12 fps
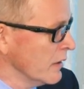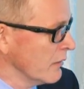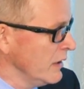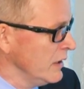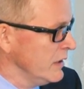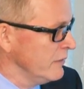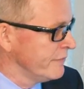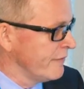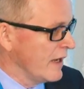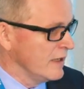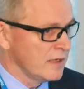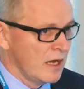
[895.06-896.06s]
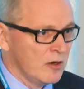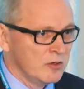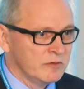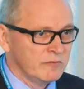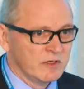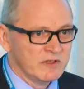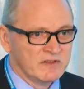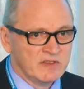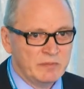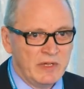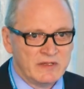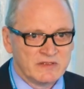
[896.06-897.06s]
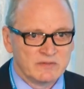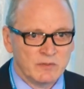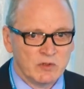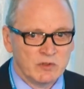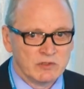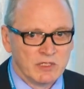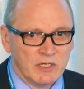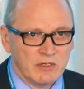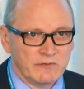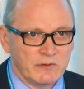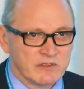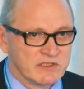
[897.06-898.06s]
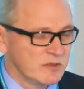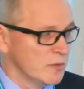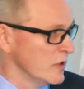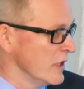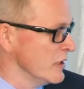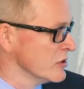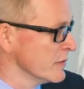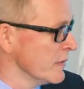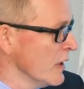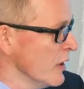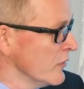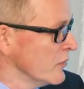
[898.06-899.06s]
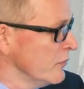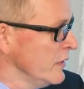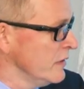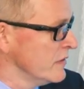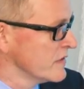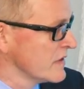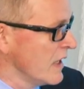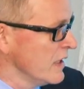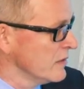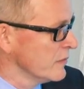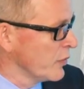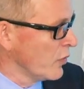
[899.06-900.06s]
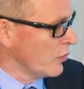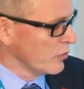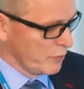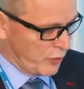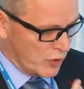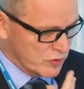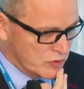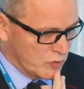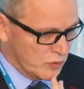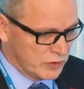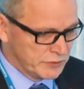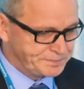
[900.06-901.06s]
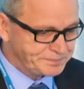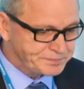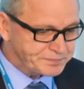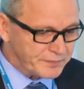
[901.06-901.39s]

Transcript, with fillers: really find out what is the best mode for stimulation. So we designed a protocol